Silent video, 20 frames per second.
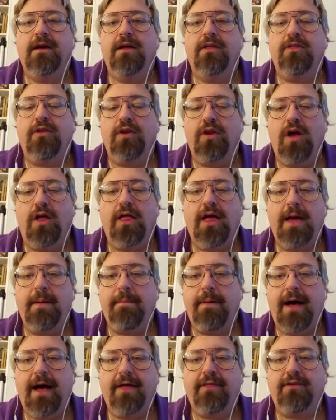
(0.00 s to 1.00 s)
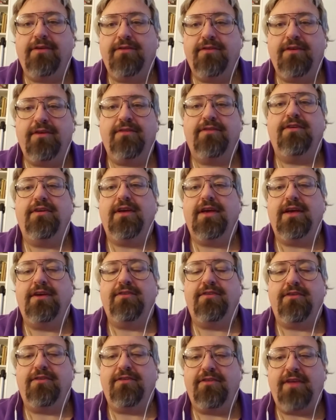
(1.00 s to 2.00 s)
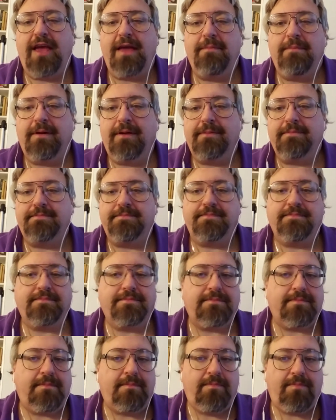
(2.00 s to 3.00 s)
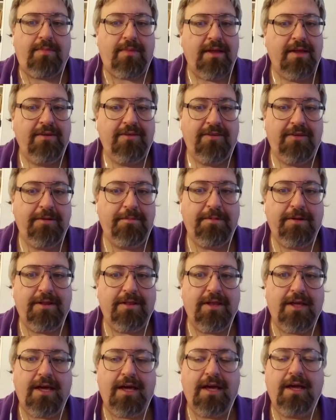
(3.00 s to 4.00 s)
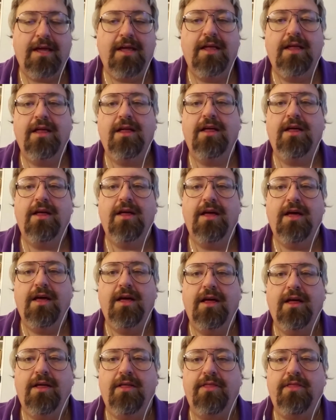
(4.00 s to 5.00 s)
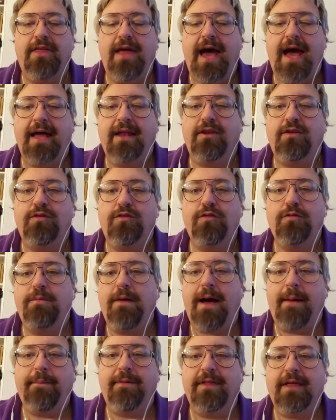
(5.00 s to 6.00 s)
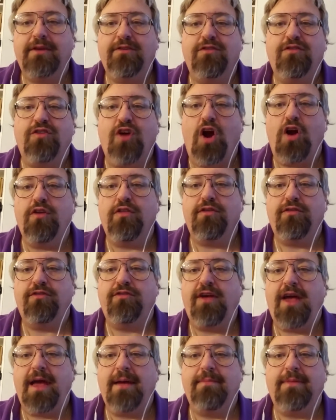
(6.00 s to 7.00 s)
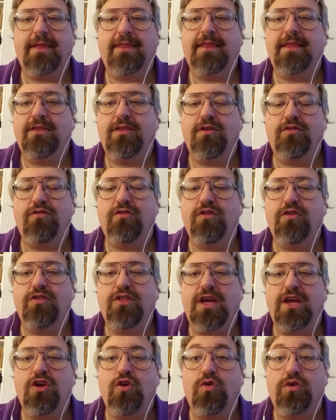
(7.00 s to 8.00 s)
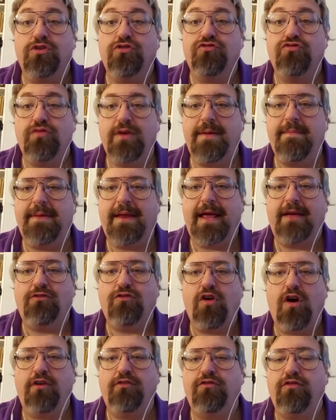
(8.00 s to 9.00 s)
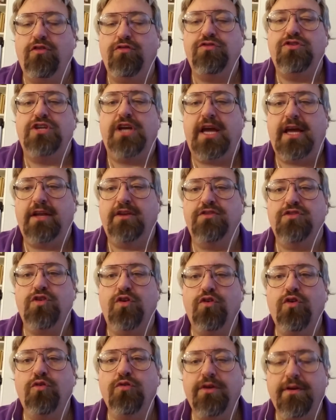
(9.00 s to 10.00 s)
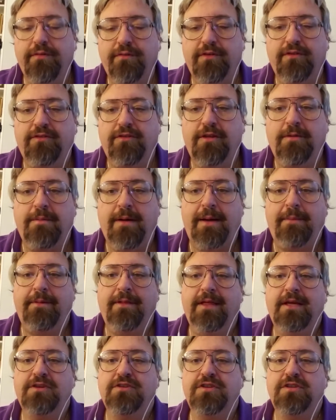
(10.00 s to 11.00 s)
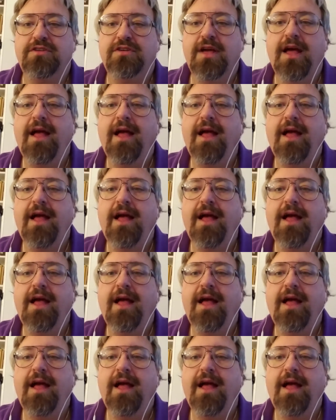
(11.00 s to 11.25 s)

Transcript: The null hypothesis is a statement, typically, that two populations are the same, that your treatment has caused no change or no difference to the populations.